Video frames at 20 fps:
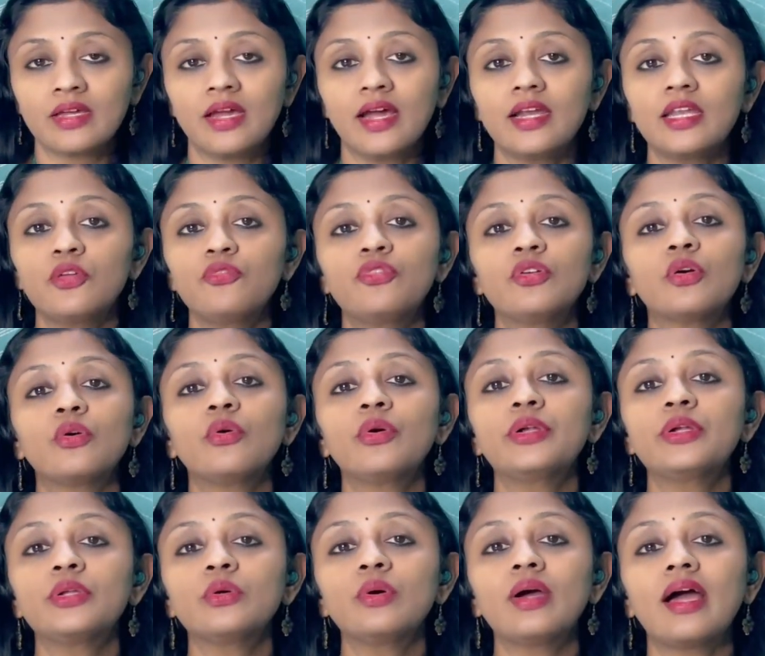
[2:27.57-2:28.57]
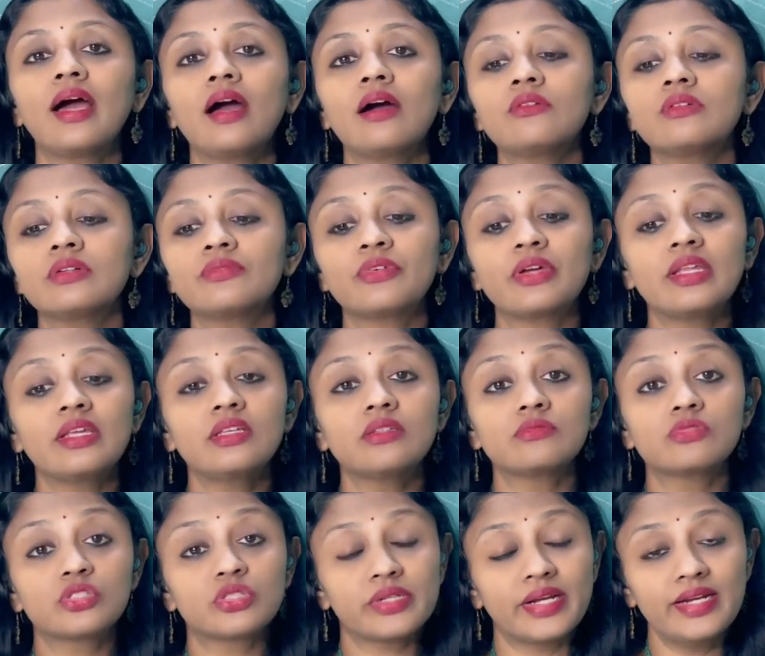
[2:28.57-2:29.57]
And if you're going to have a
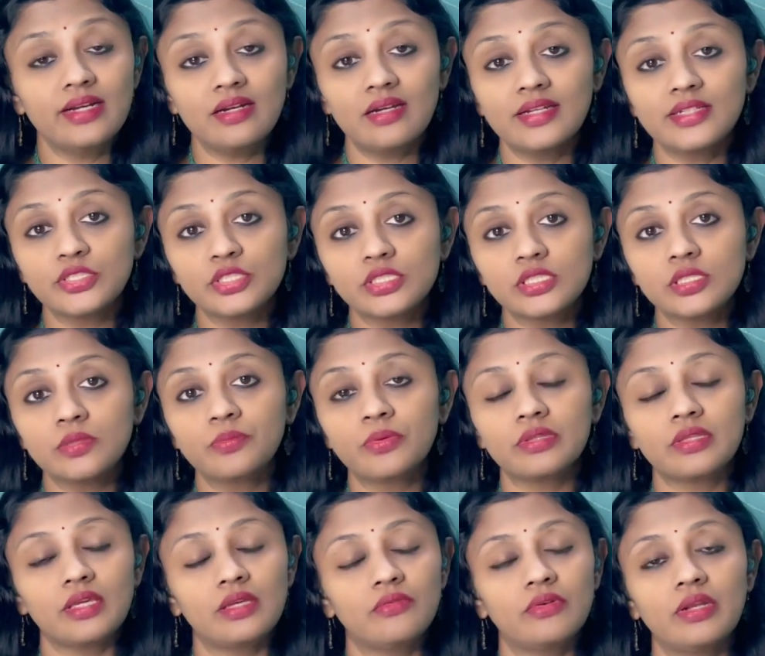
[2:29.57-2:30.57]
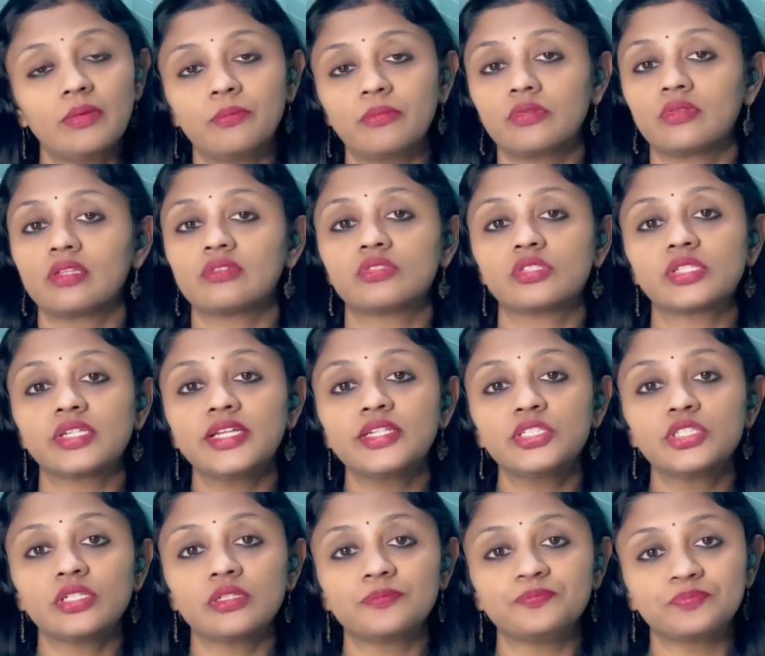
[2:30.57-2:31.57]
very strained relationship with even the
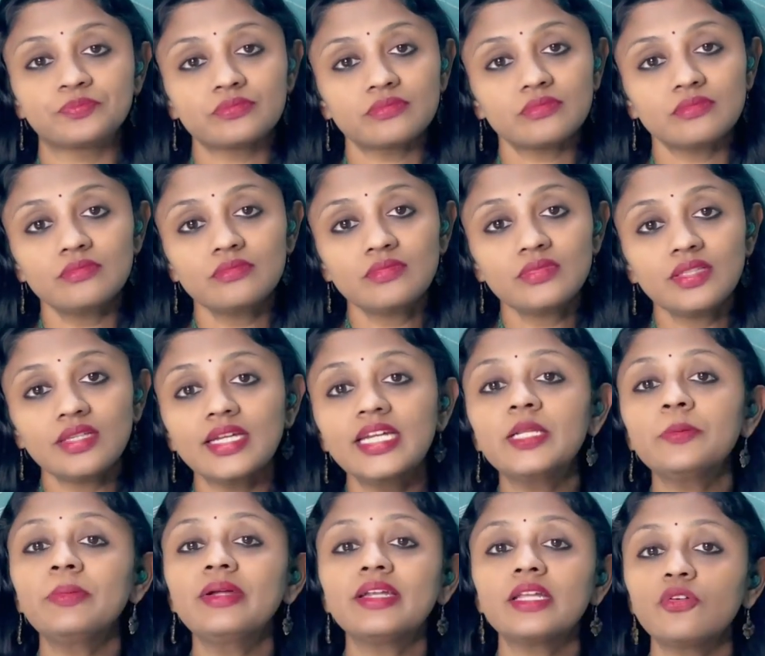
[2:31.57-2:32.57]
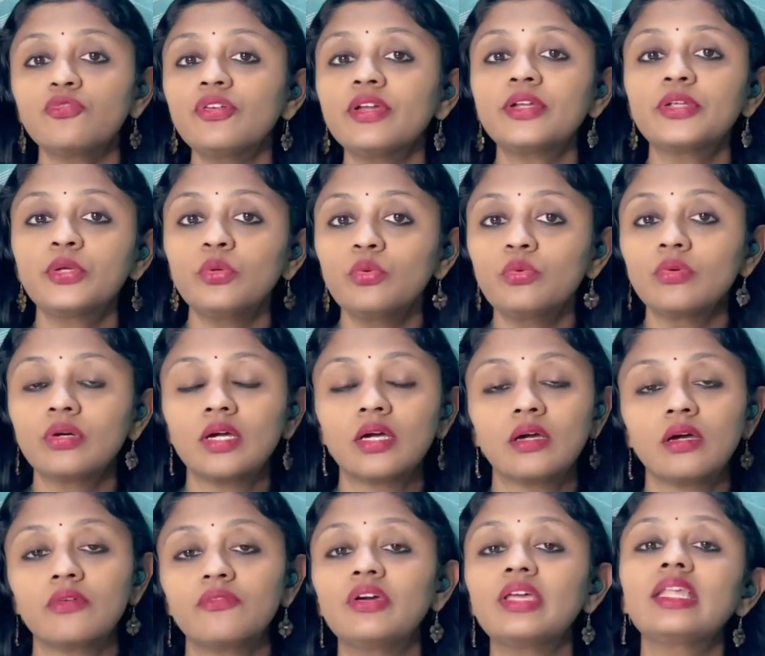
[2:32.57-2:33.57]
stranger, it might affect you
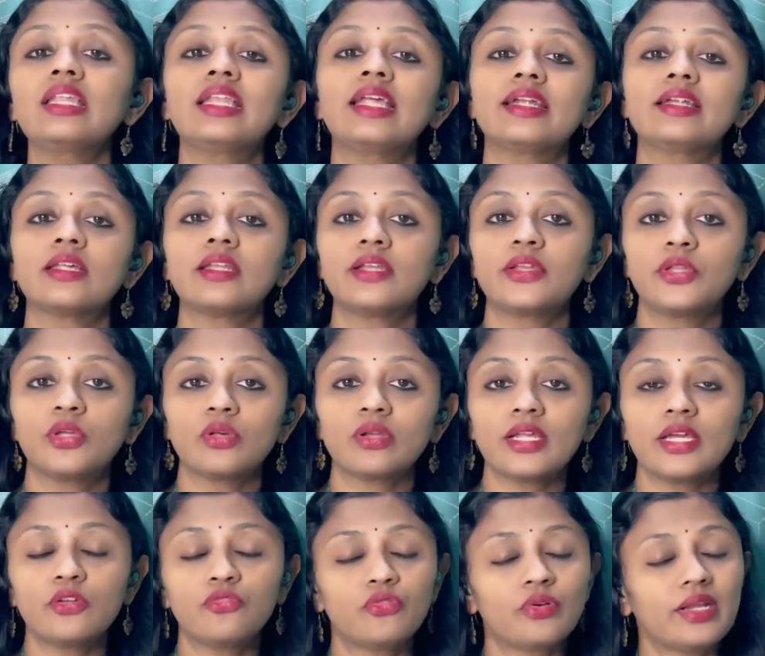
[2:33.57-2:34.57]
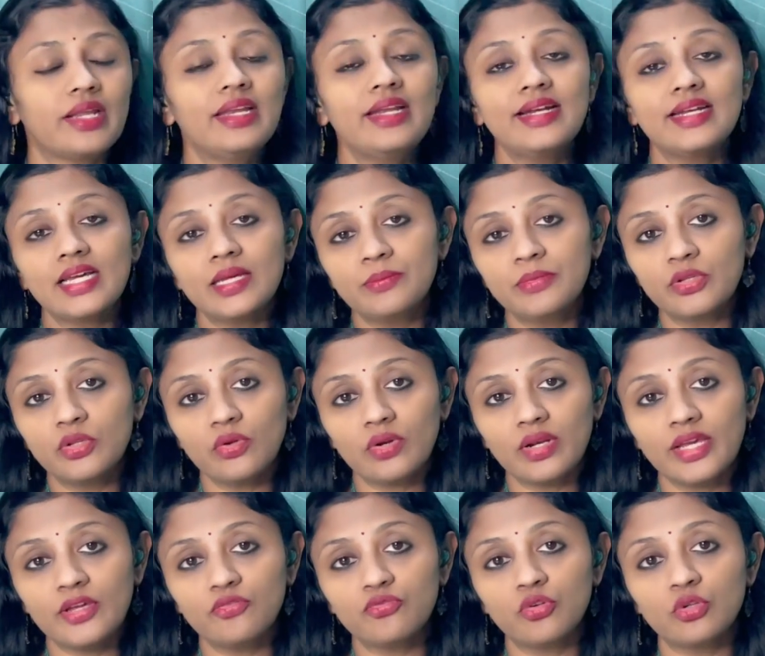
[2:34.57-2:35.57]
very later in your life, or any time in your
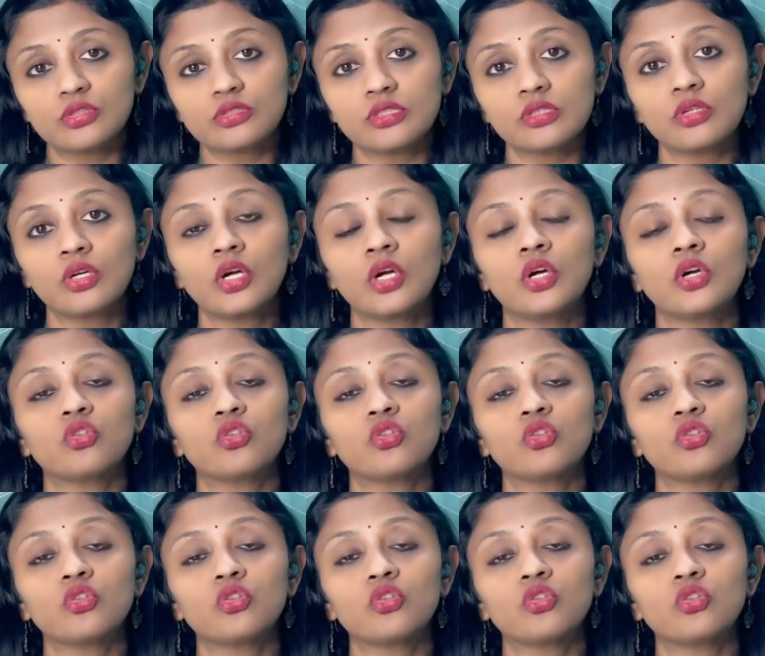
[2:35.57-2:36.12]
life also.